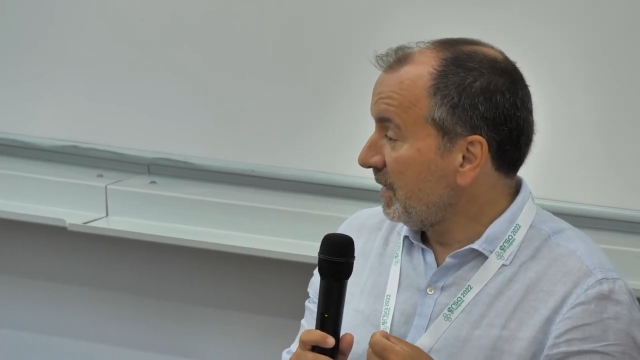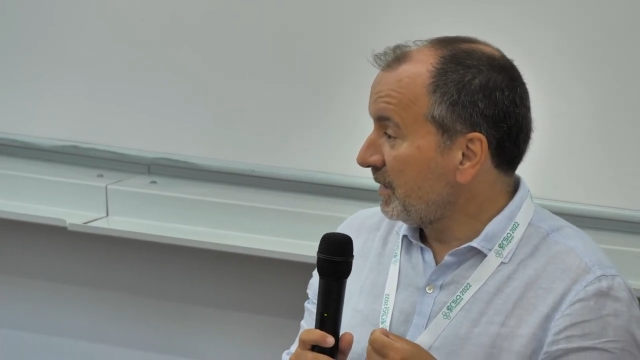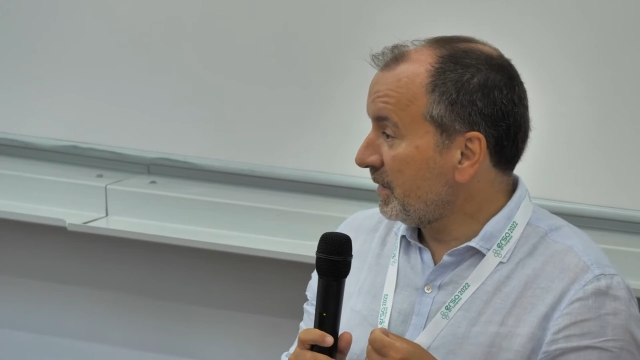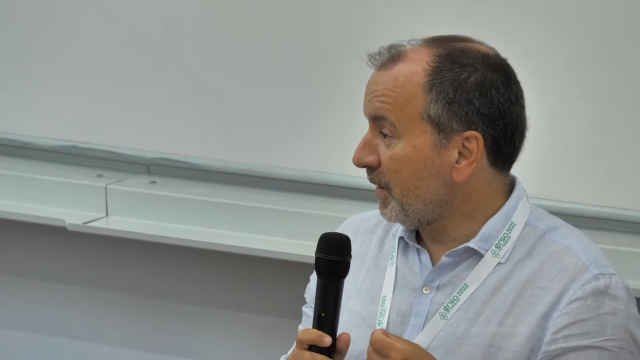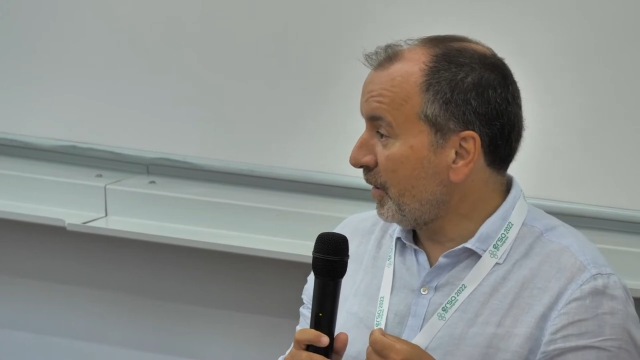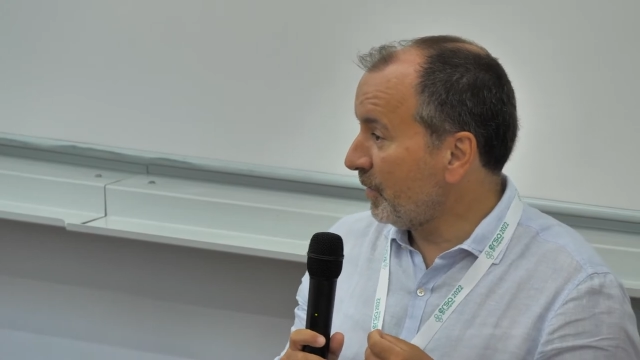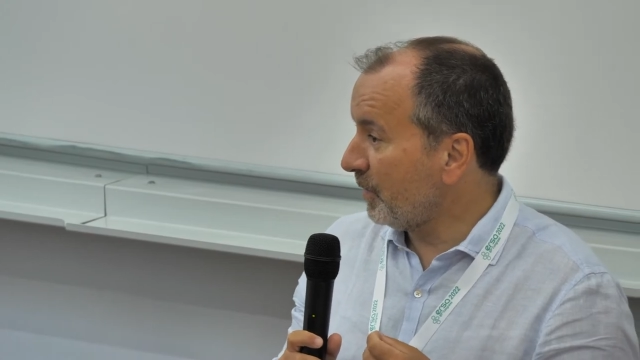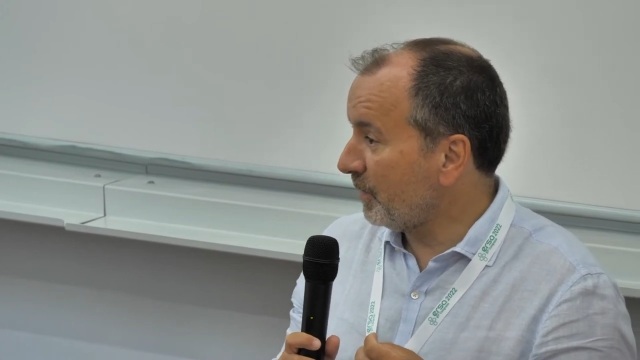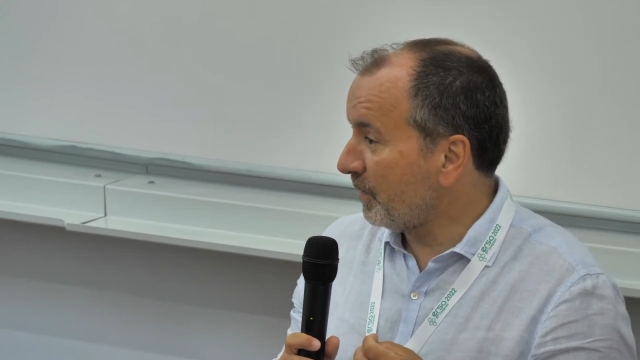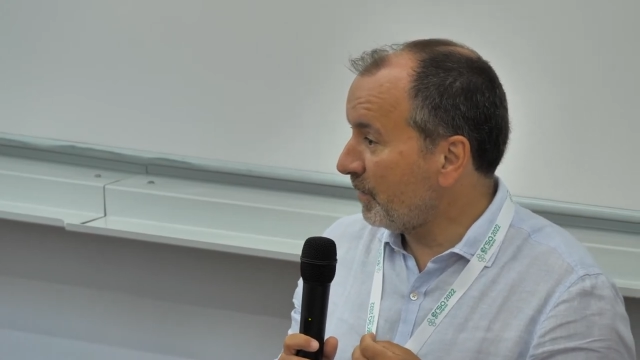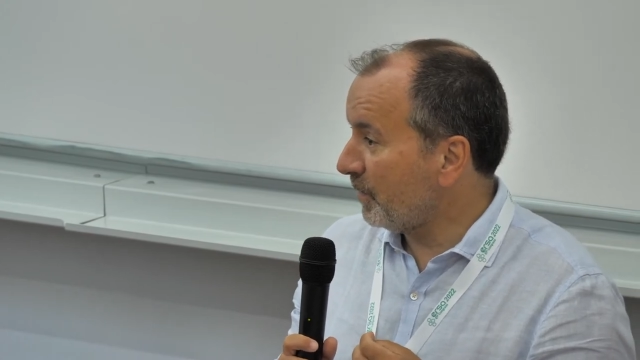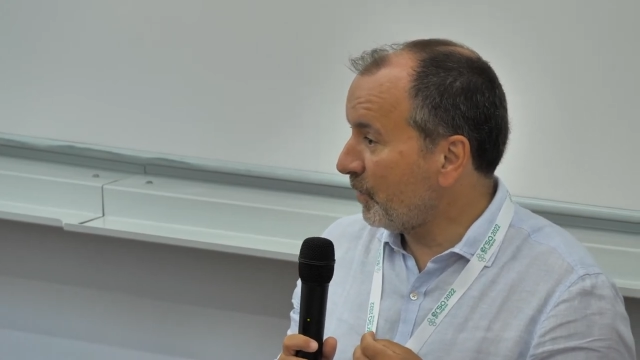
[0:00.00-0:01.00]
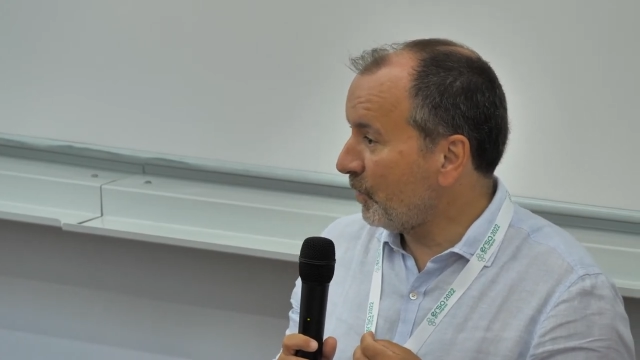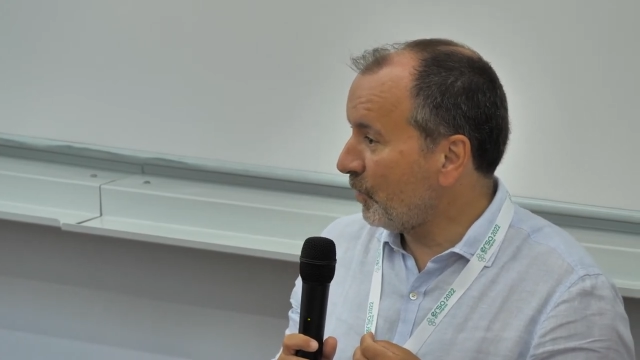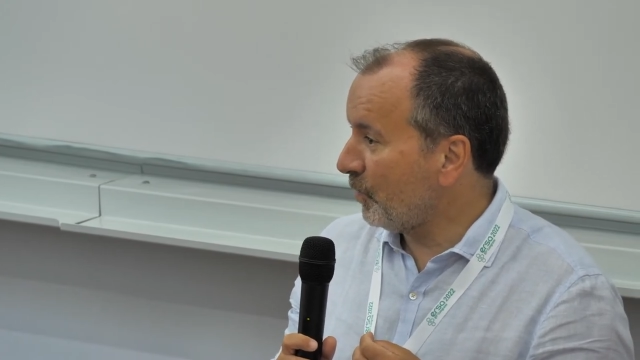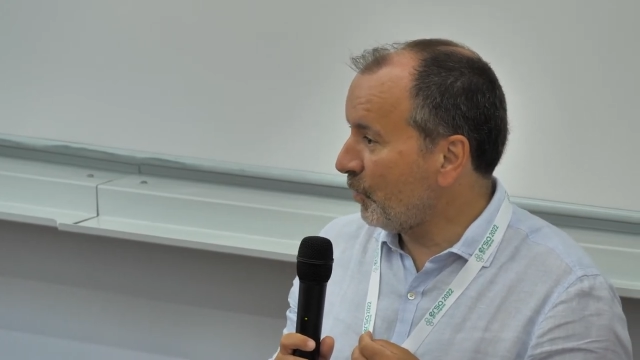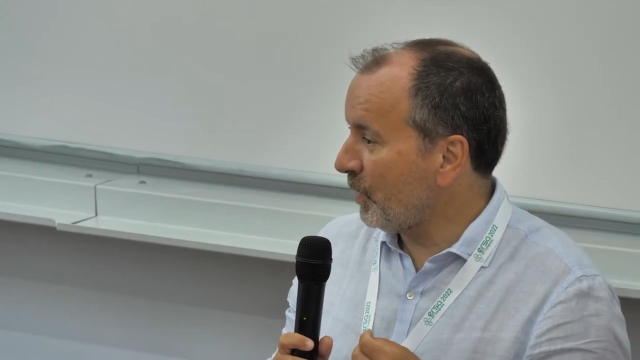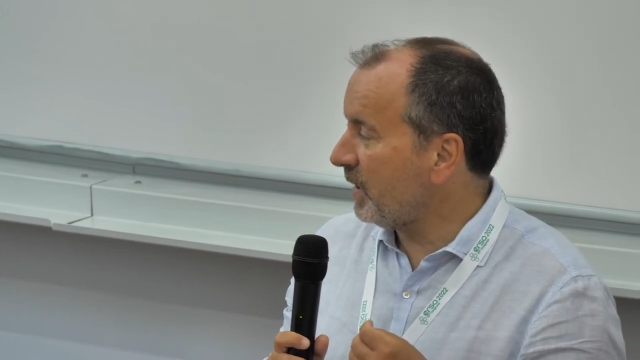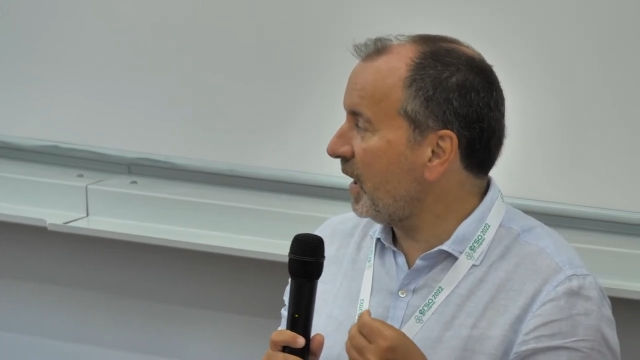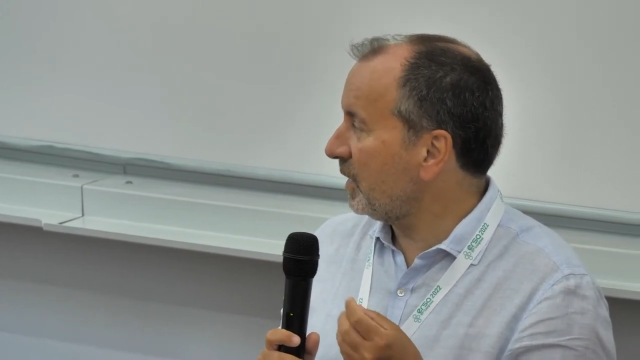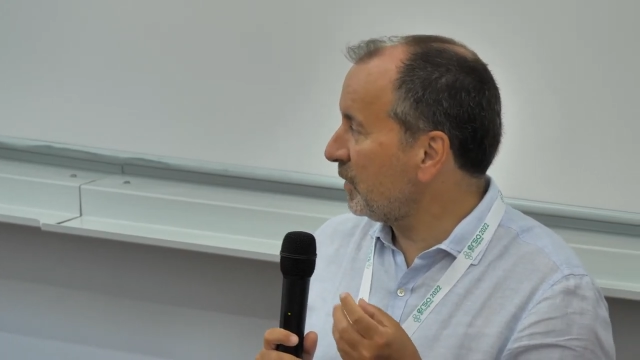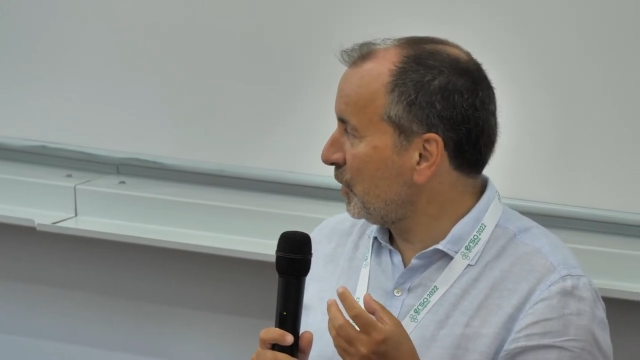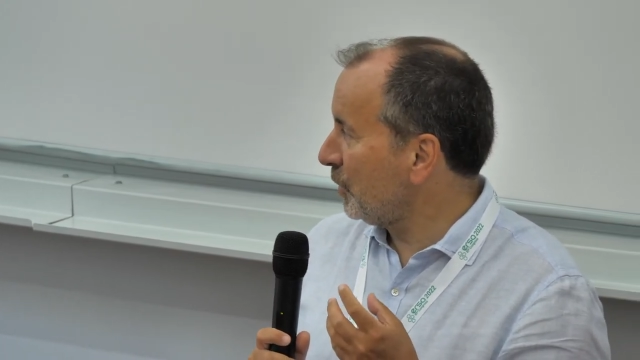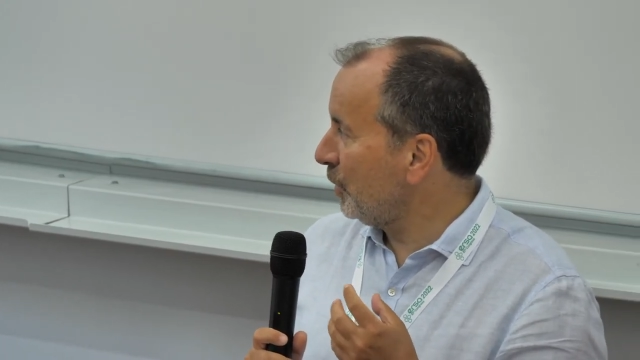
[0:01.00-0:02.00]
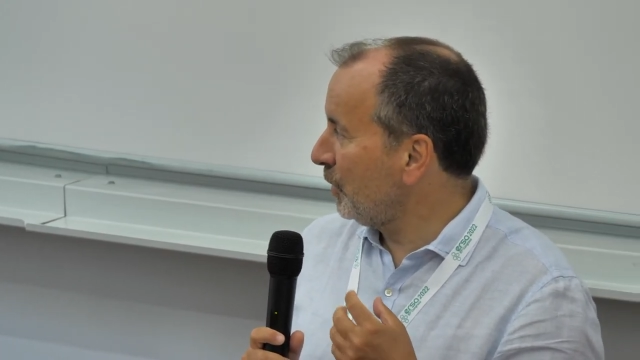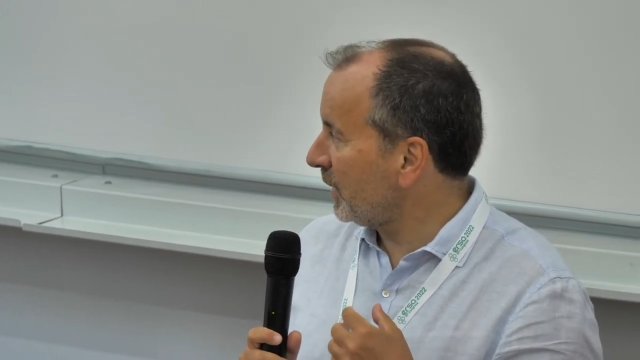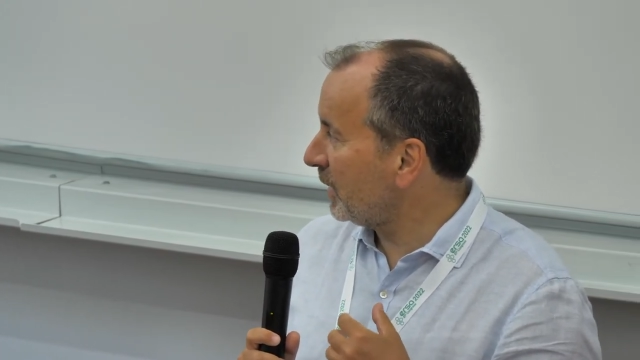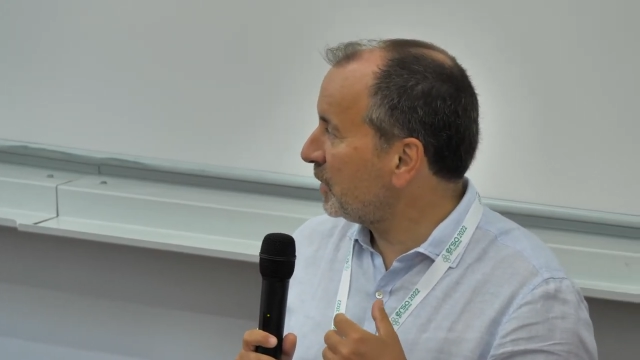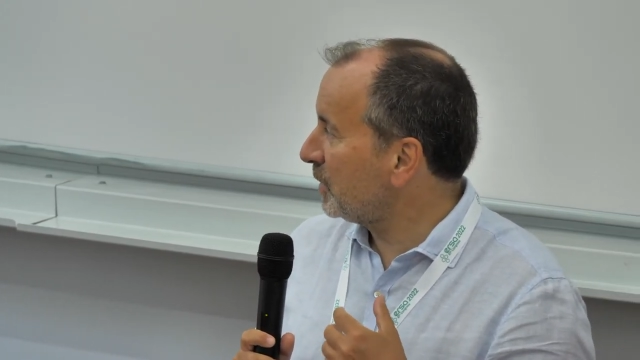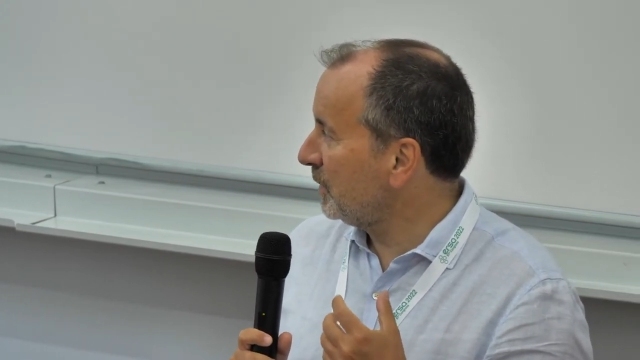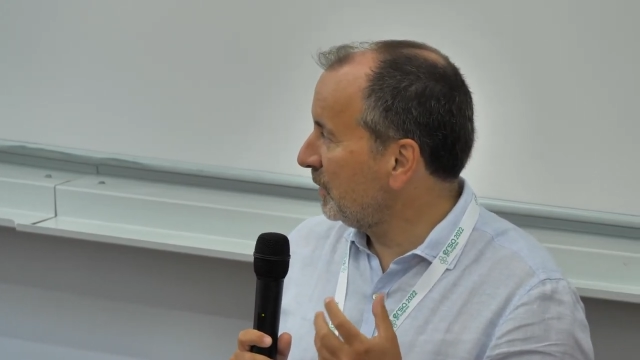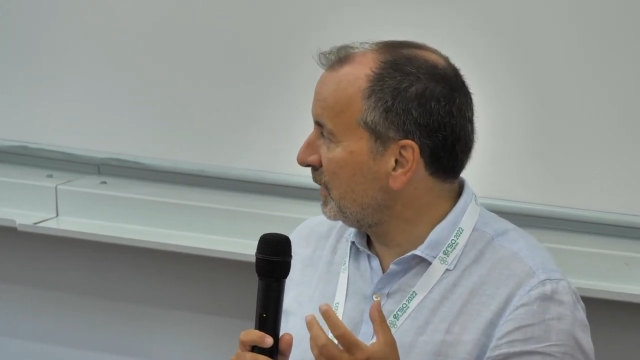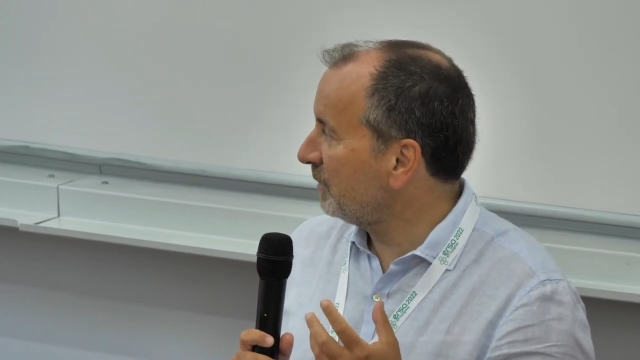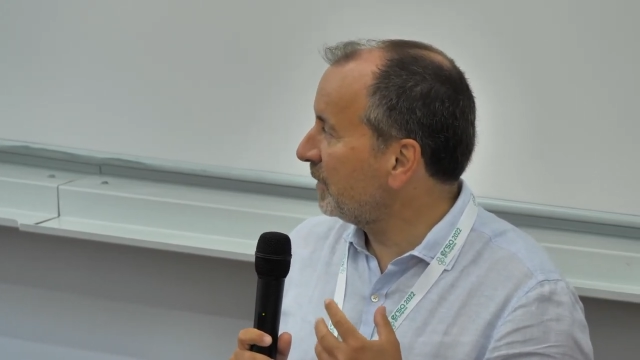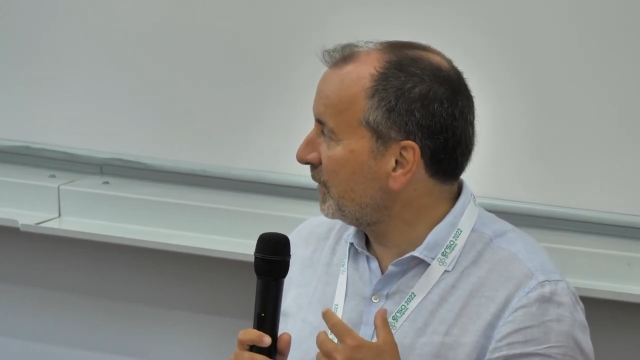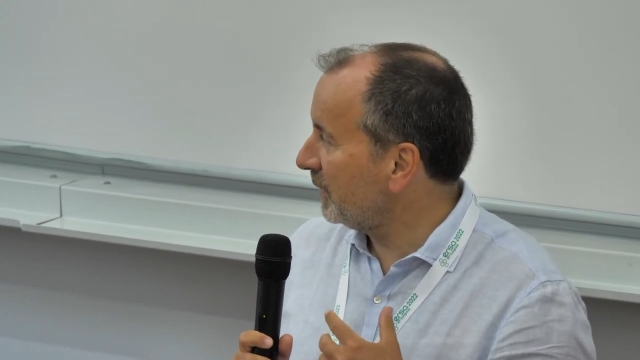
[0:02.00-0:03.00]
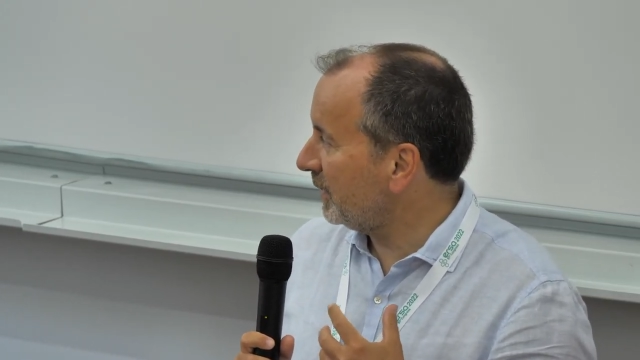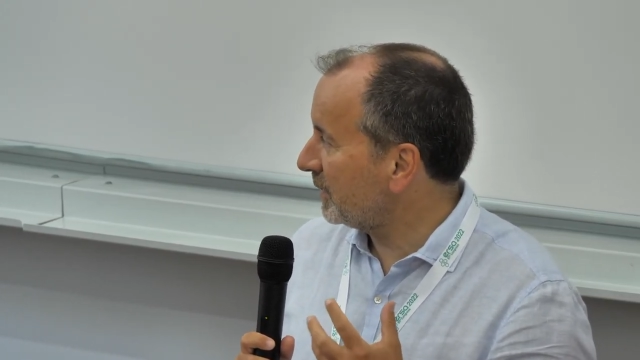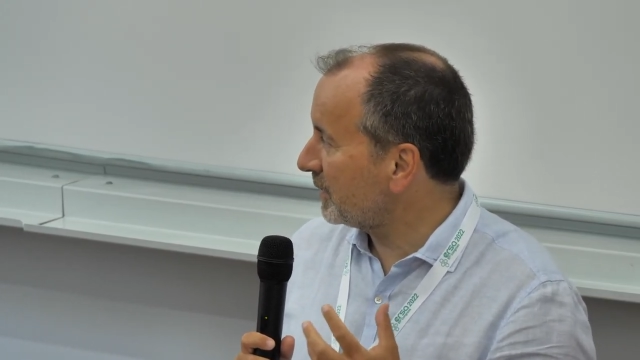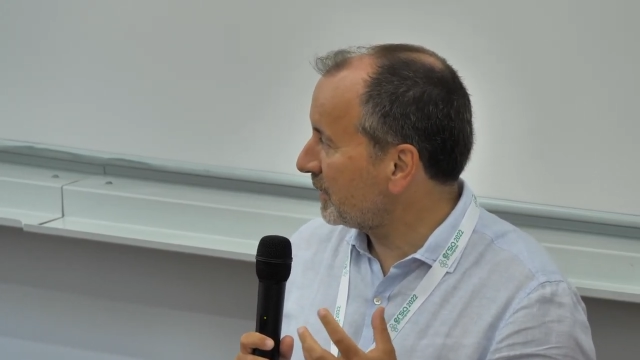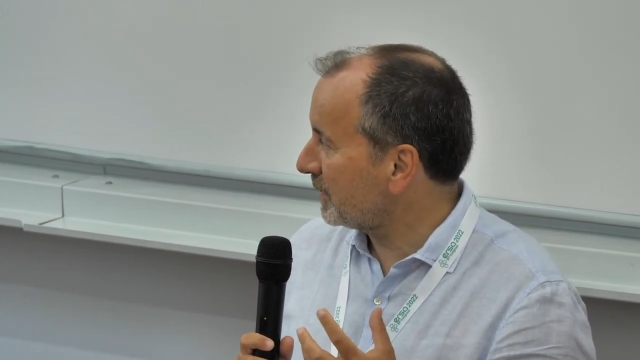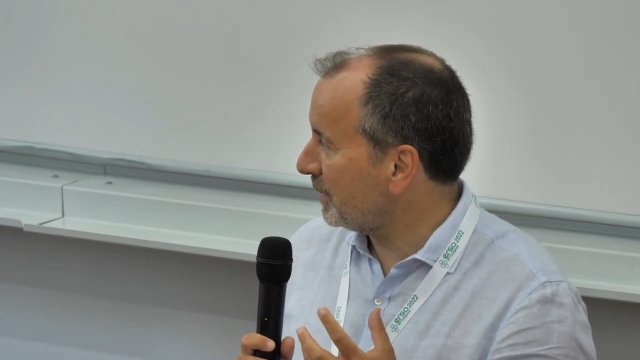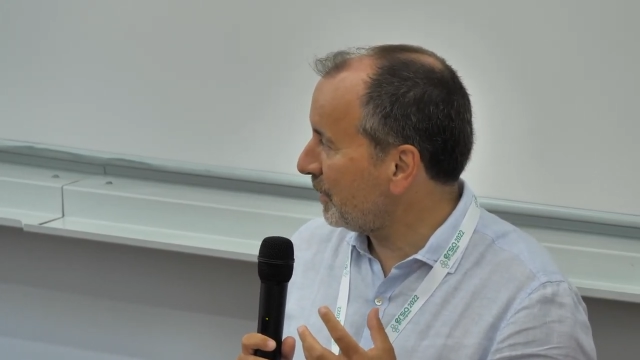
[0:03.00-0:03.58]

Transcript: So we can look at two different things,